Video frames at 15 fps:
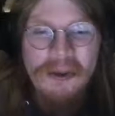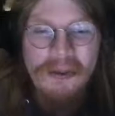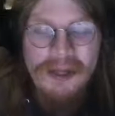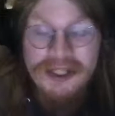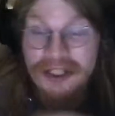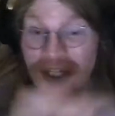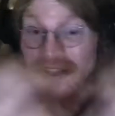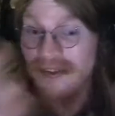
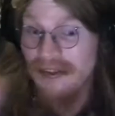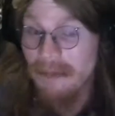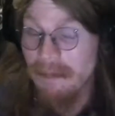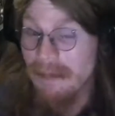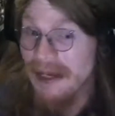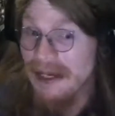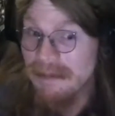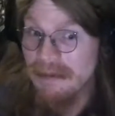which is the
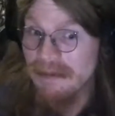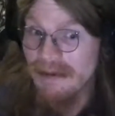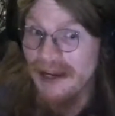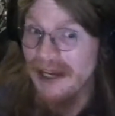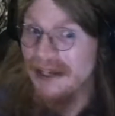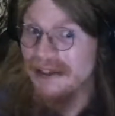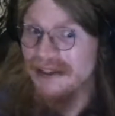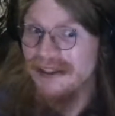main
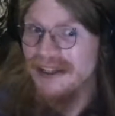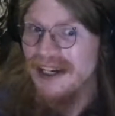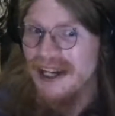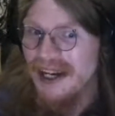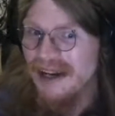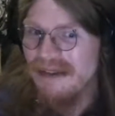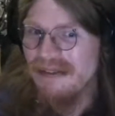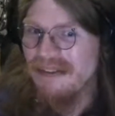provider
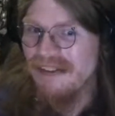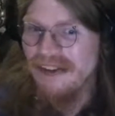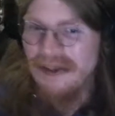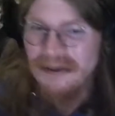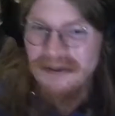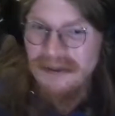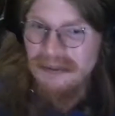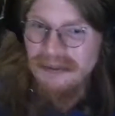of
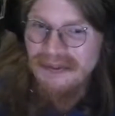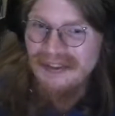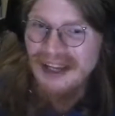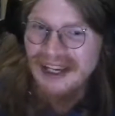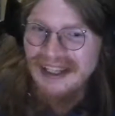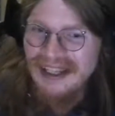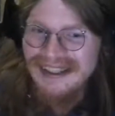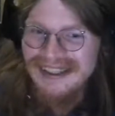CO2
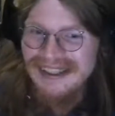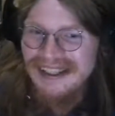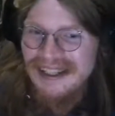recycling.